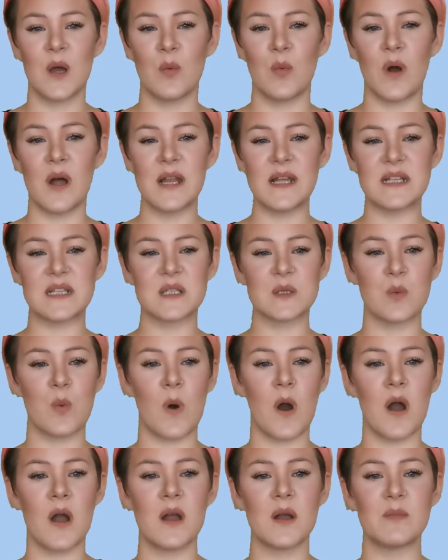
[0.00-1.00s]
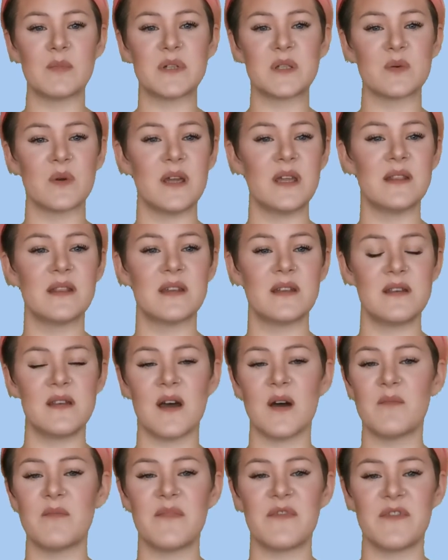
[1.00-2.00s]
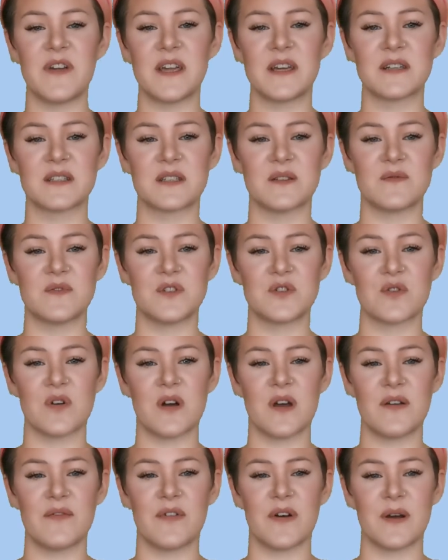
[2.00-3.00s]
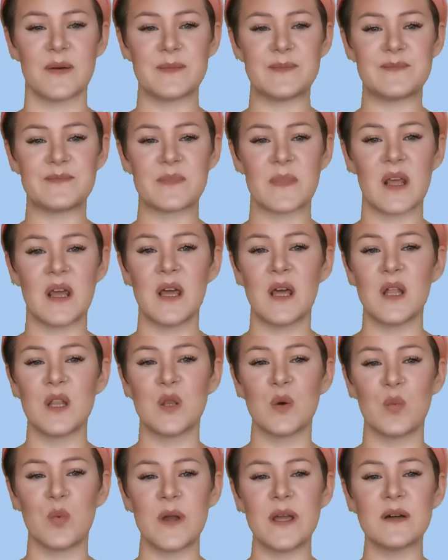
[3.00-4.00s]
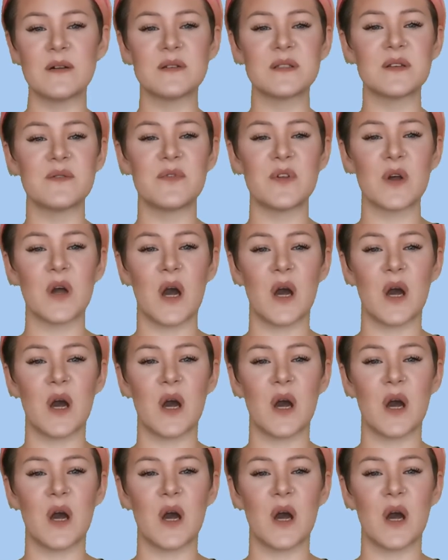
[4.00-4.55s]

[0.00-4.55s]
while it swung between the numb fingers of the driver. The wheels of the